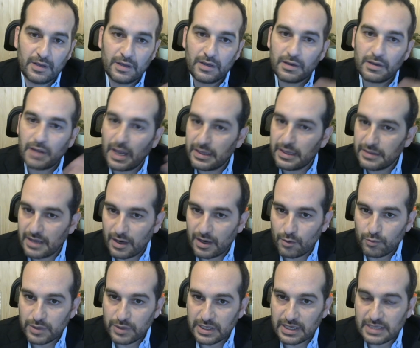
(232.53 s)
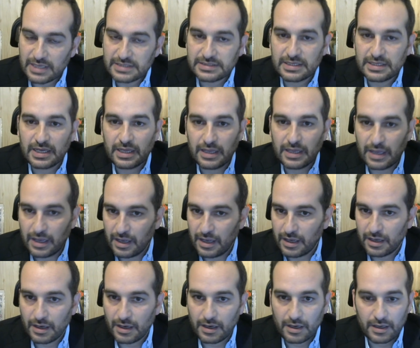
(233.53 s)
And now we can say
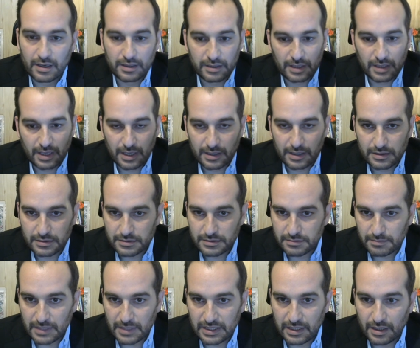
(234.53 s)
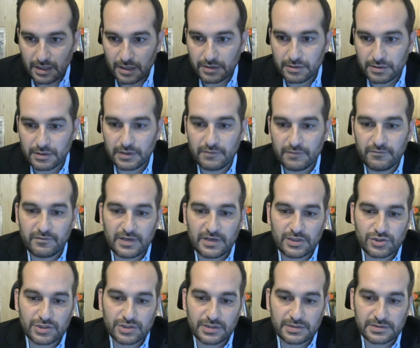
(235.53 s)
AI and many other
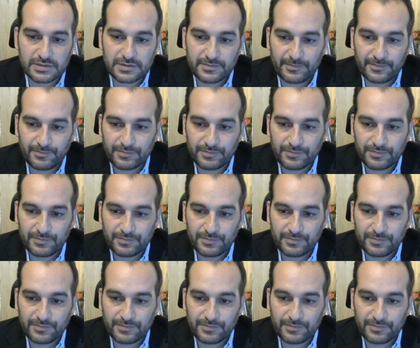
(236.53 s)
inventions.